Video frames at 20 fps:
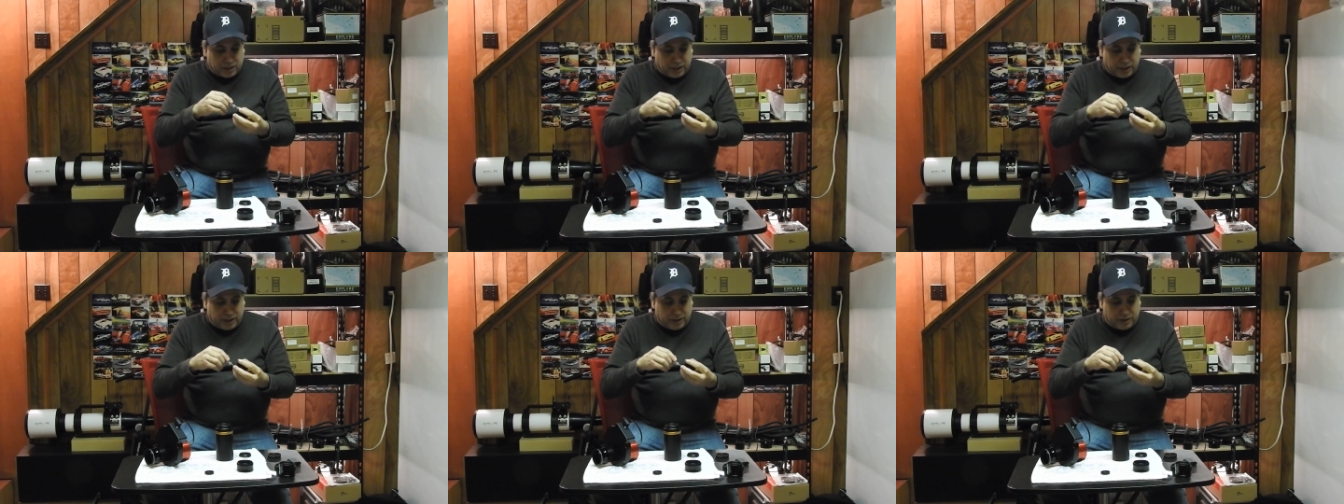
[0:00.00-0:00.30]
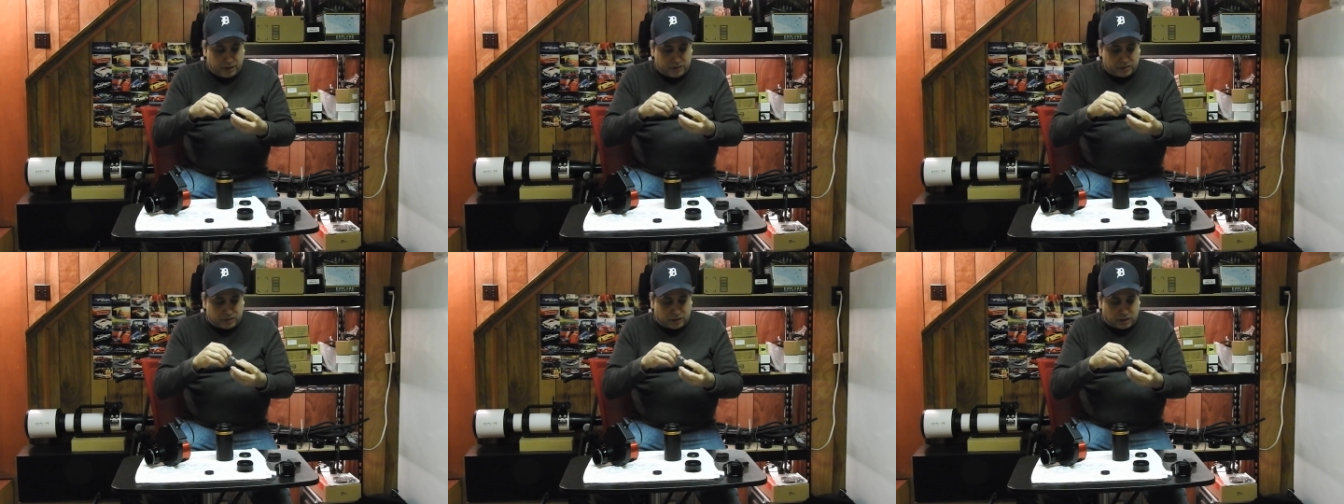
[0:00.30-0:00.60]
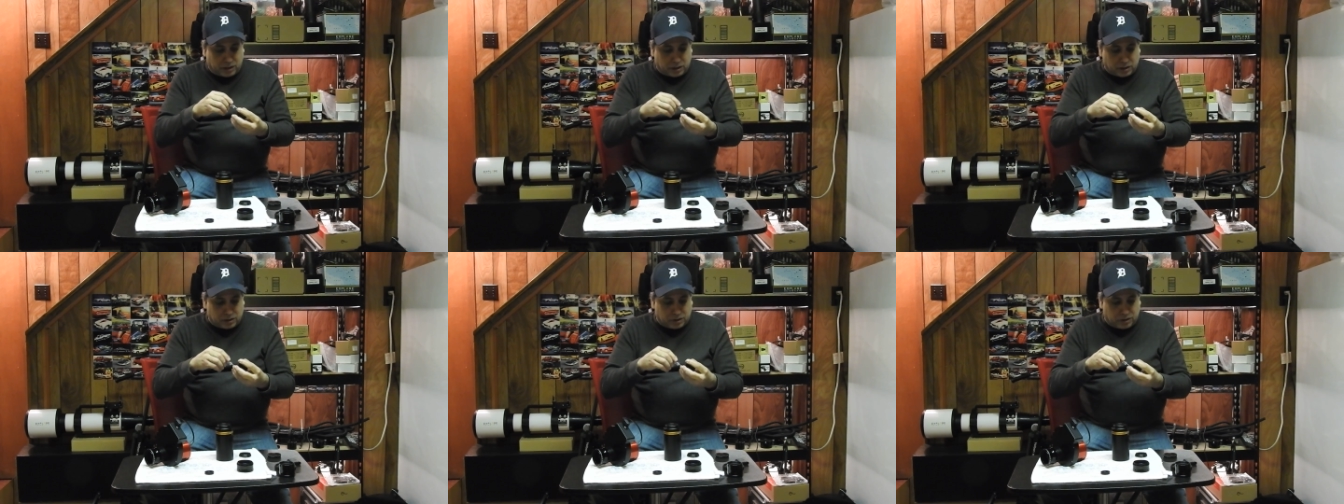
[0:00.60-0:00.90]
And here's a
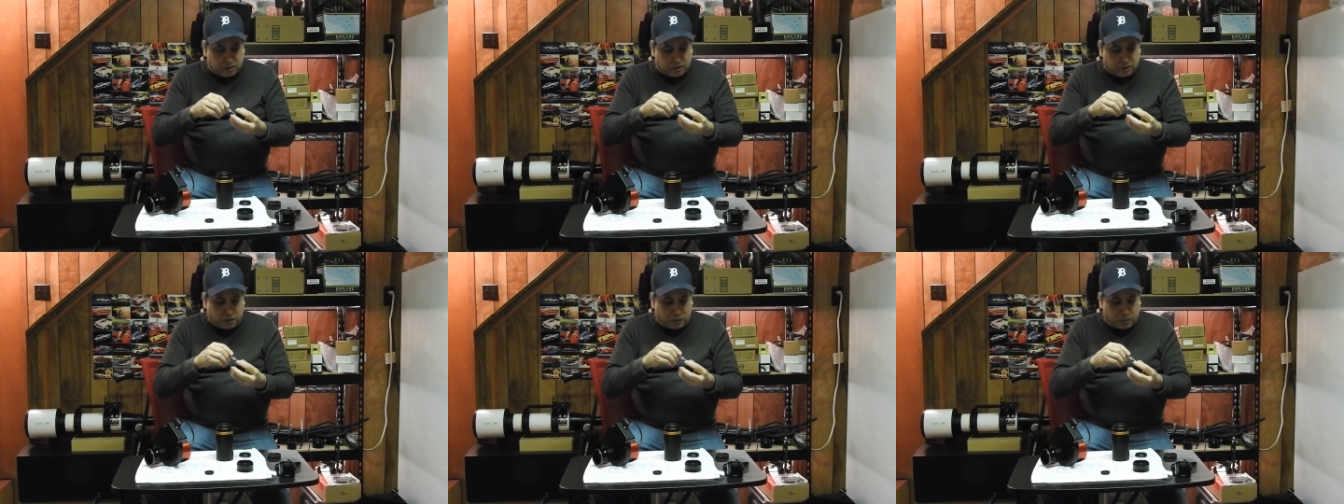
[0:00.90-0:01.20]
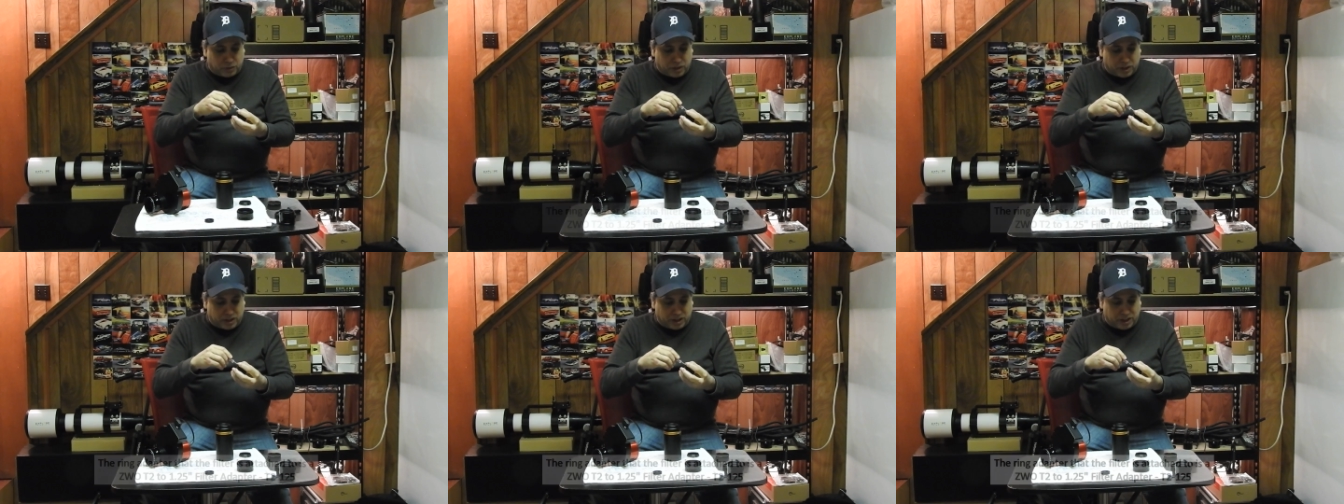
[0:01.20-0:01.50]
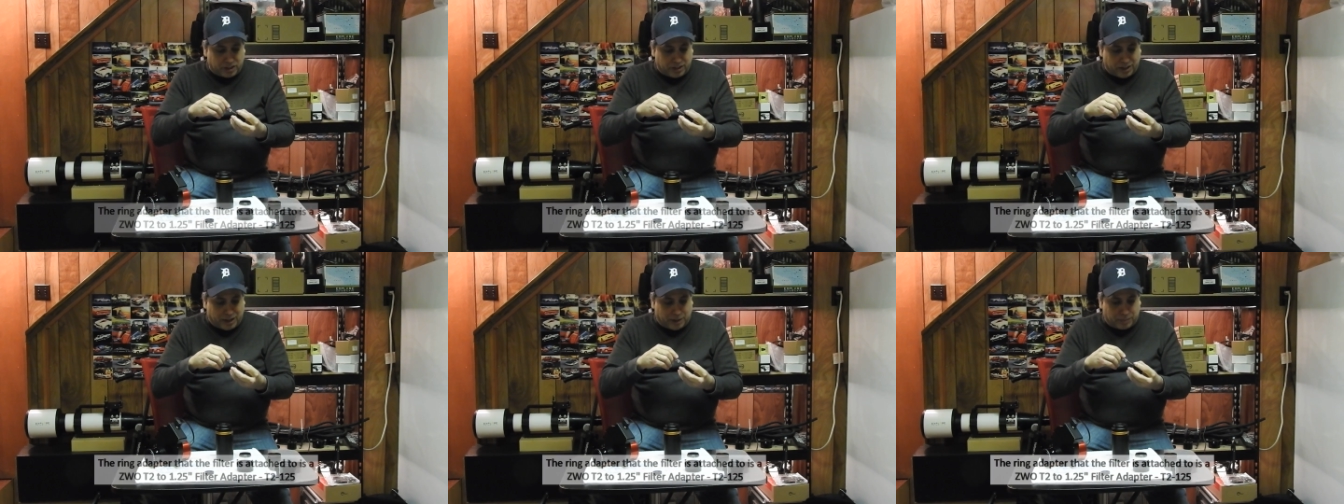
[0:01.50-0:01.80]
little donut
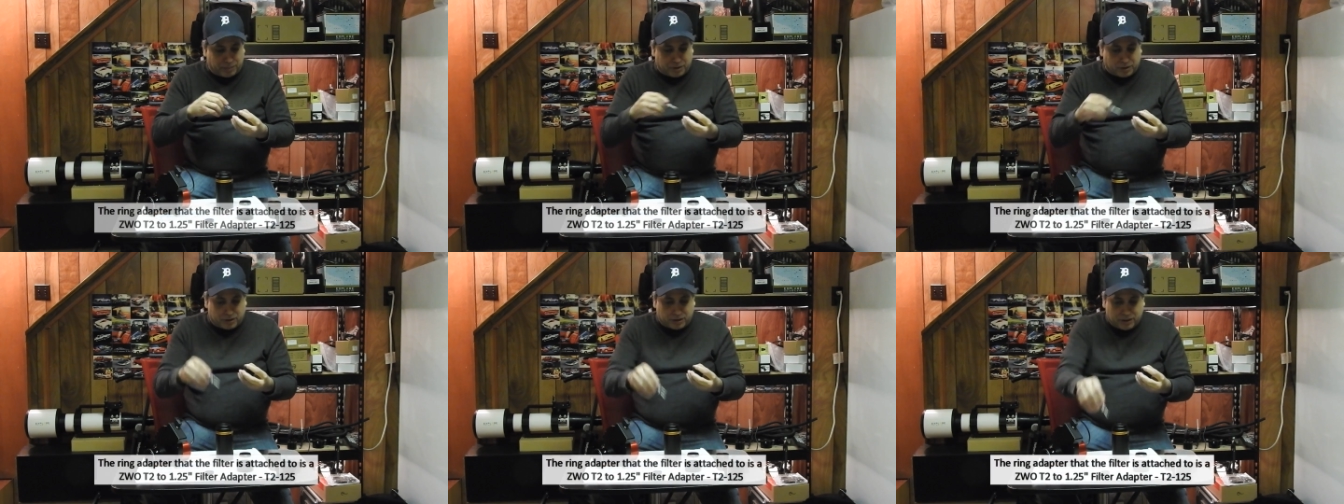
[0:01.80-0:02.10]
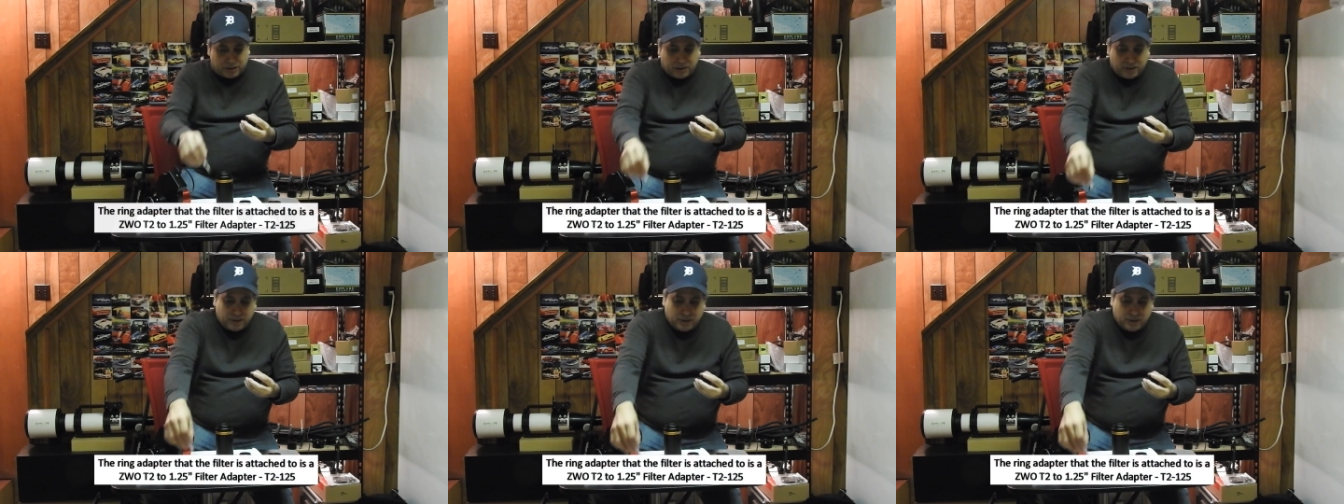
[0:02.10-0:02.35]
adapter.